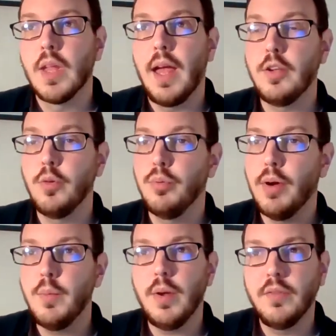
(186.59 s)
And your
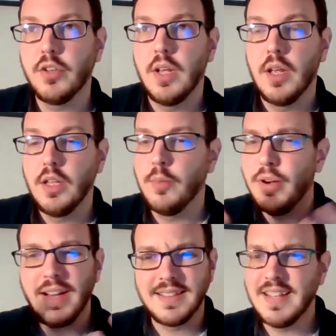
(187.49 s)
brain
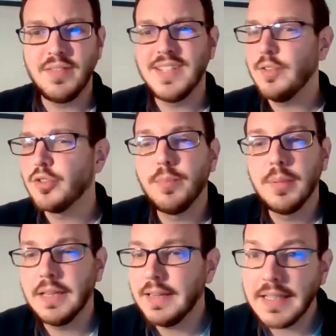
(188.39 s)
activity looks
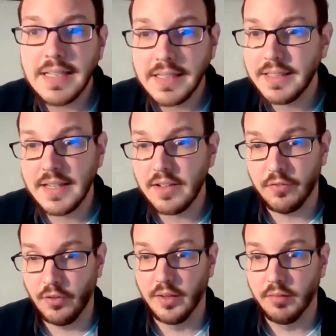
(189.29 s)
completely
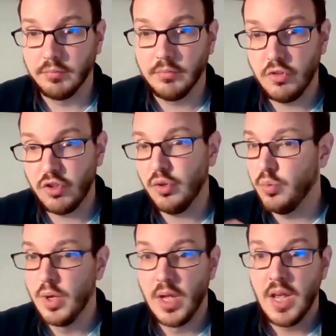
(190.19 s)
different
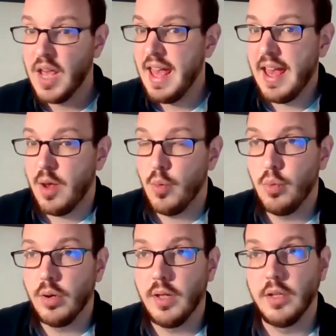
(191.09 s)
to
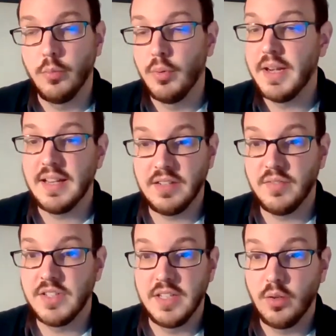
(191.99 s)
how your brain
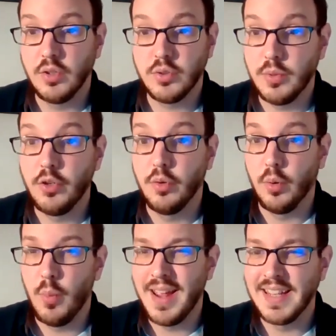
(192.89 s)
activity looks when you're
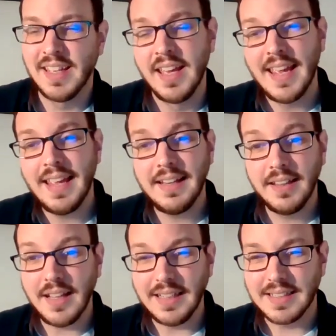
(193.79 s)
awake. In
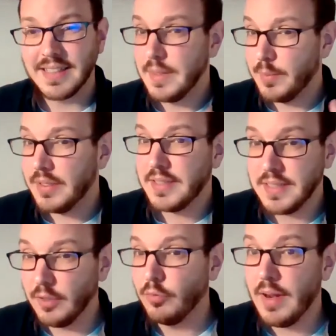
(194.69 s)
light sleep, it's
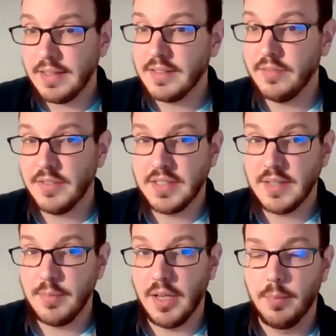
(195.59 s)
still relatively
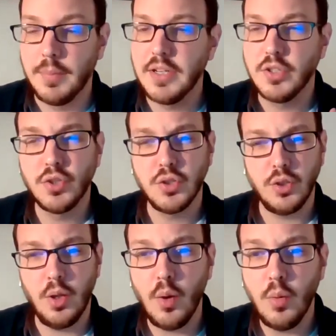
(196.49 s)
similar, but in
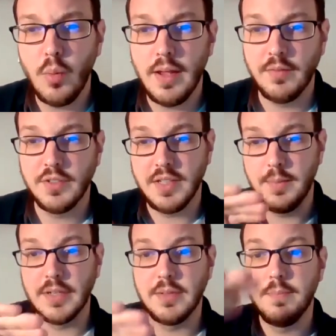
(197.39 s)
slow wave sleep,
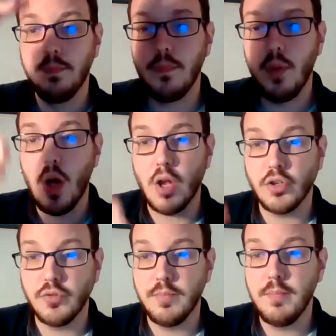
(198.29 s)
it's much,
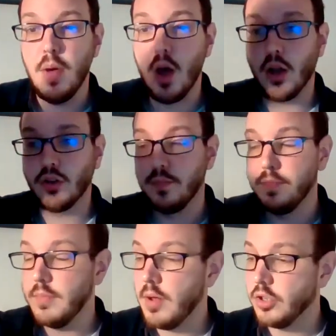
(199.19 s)
much,
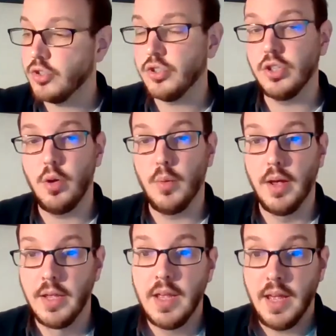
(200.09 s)
much slower.
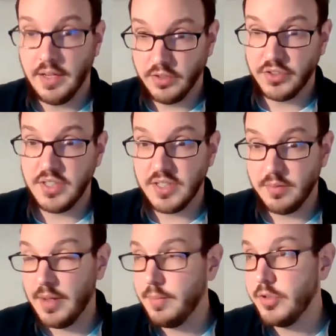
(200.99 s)
And you'll see
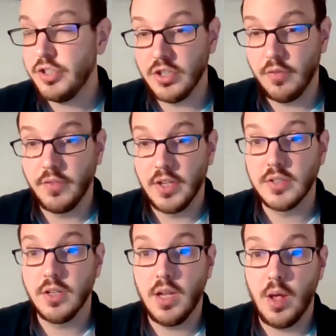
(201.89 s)
some images on this
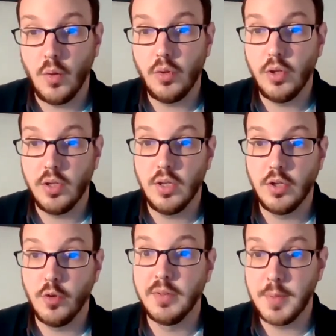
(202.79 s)
on the
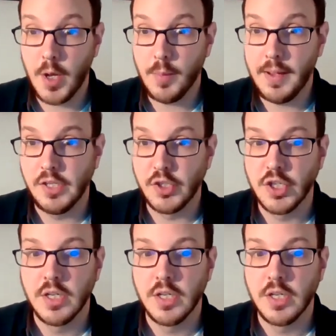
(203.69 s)
Adobe Spark page.